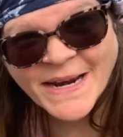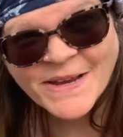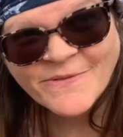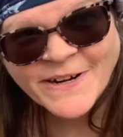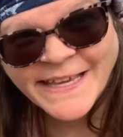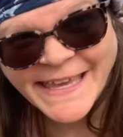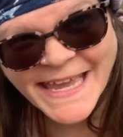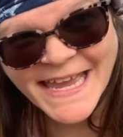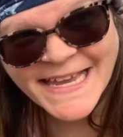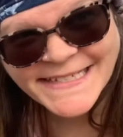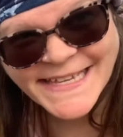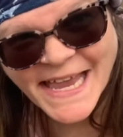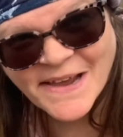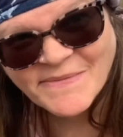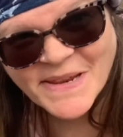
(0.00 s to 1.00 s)
want to guess
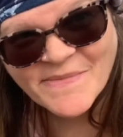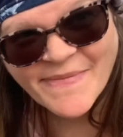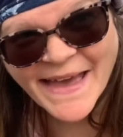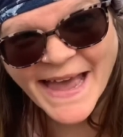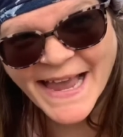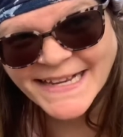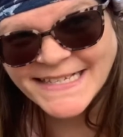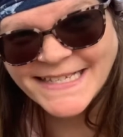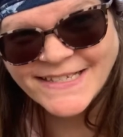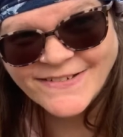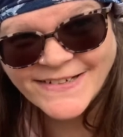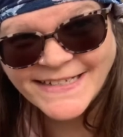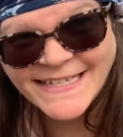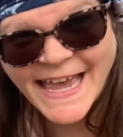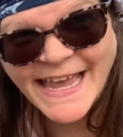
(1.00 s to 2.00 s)
how many bags it's going
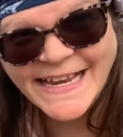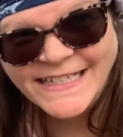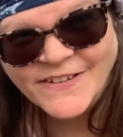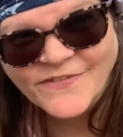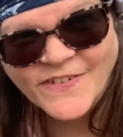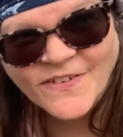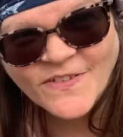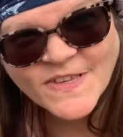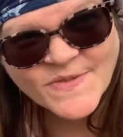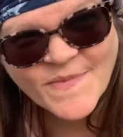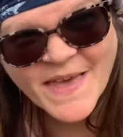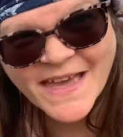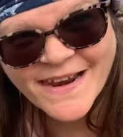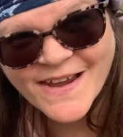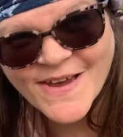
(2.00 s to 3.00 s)
to take to fill this
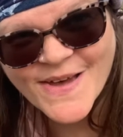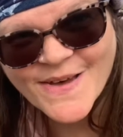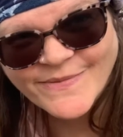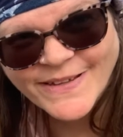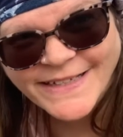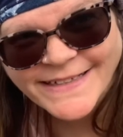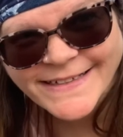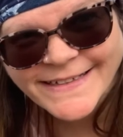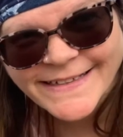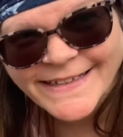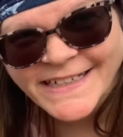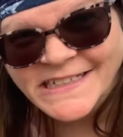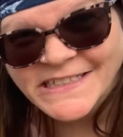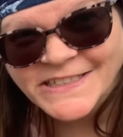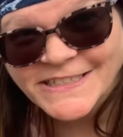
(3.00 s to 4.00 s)
bed up?
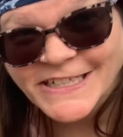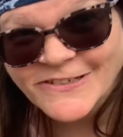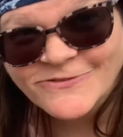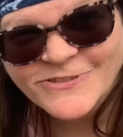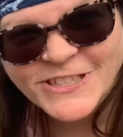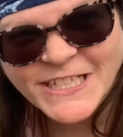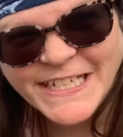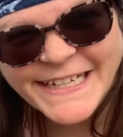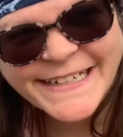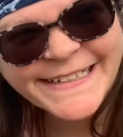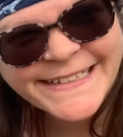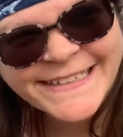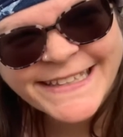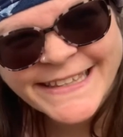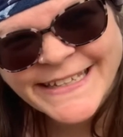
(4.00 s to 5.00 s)
Don't cheat
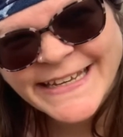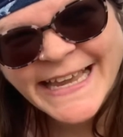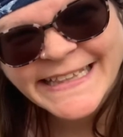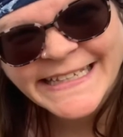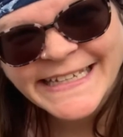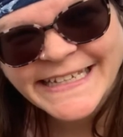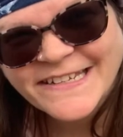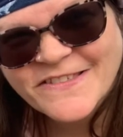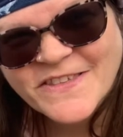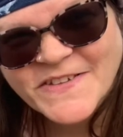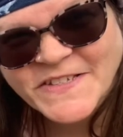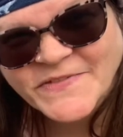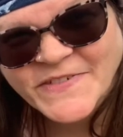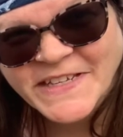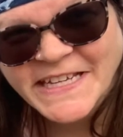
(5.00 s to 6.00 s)
and look at the end of
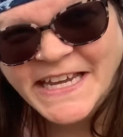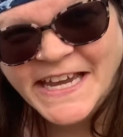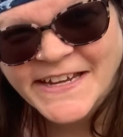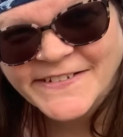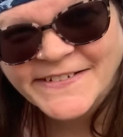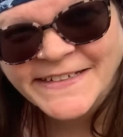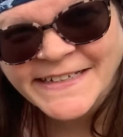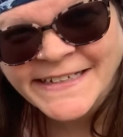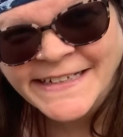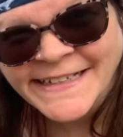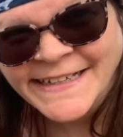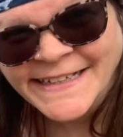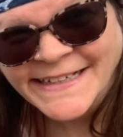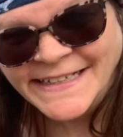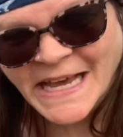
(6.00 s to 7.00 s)
this video.
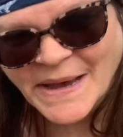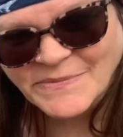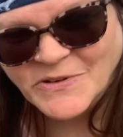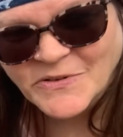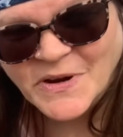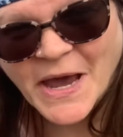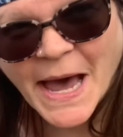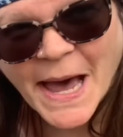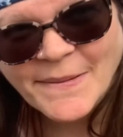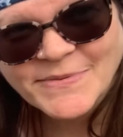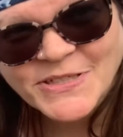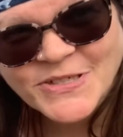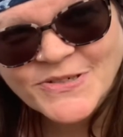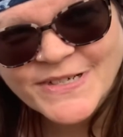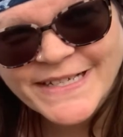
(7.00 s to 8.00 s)
I'm going to hop
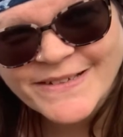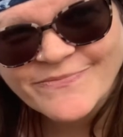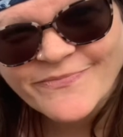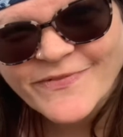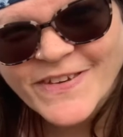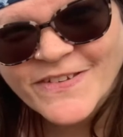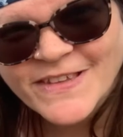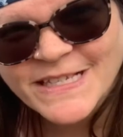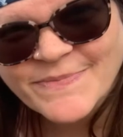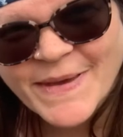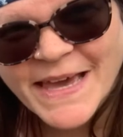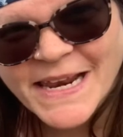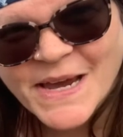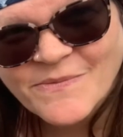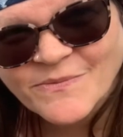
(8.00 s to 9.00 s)
to it and fill this
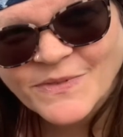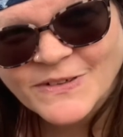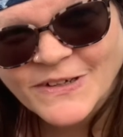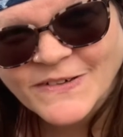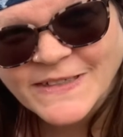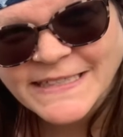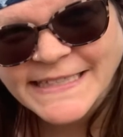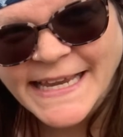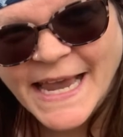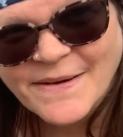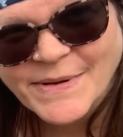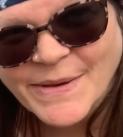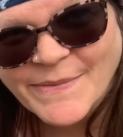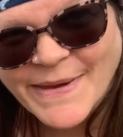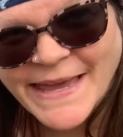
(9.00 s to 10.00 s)
bed up, and we're going to see how
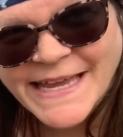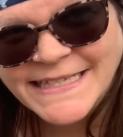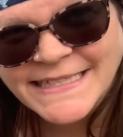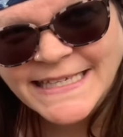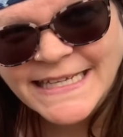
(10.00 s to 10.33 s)
many bags